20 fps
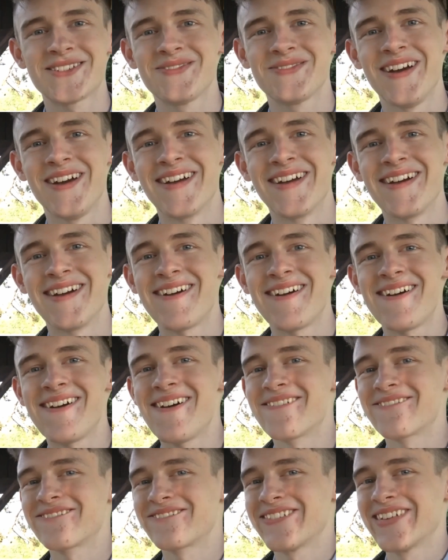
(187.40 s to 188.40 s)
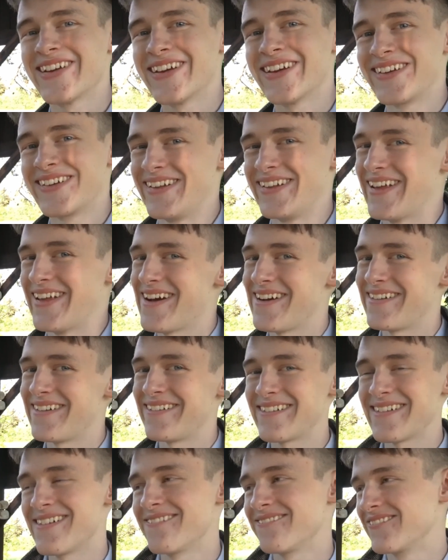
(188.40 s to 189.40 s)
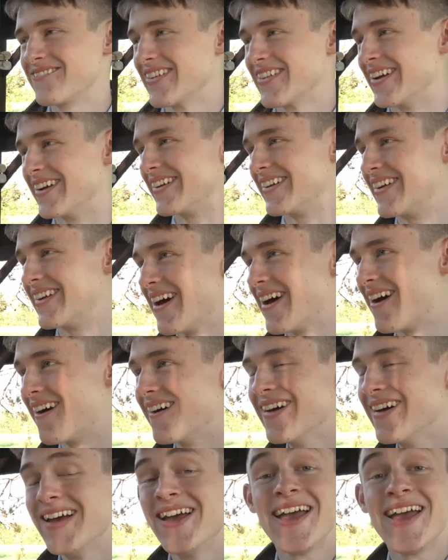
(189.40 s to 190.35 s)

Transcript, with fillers: way. Oh, I figured it out. I figured it out.